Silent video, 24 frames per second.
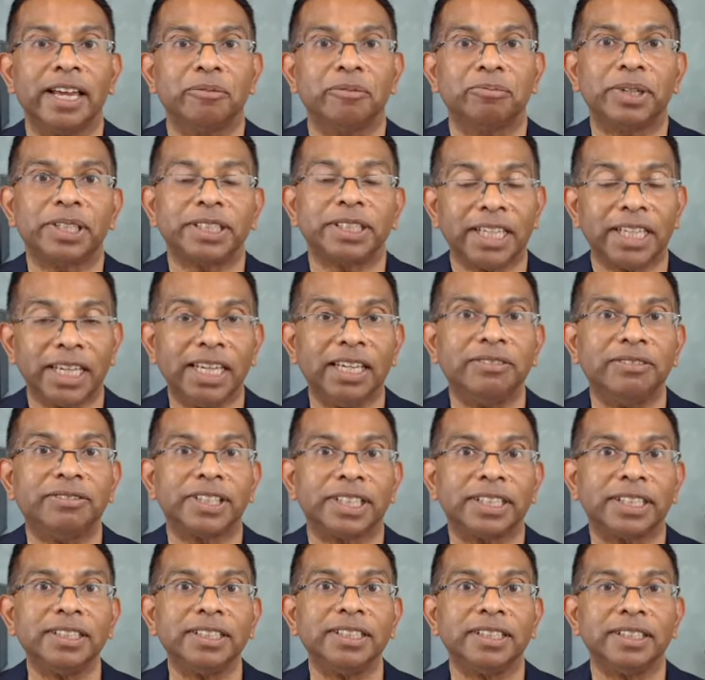but
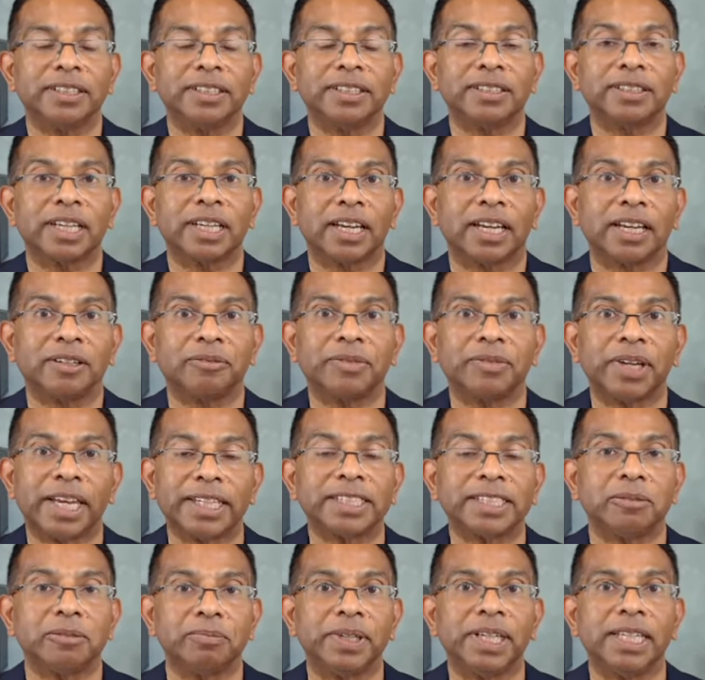even
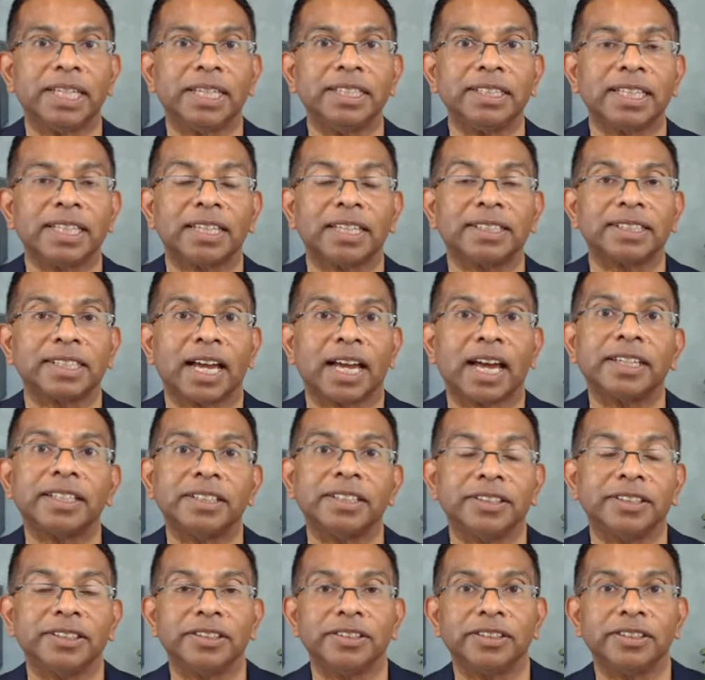SMEs are starting
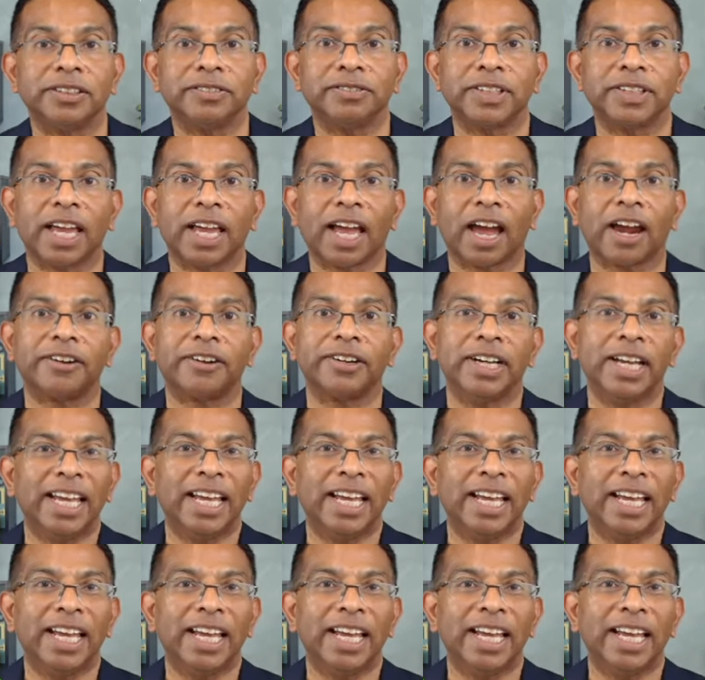to use VR.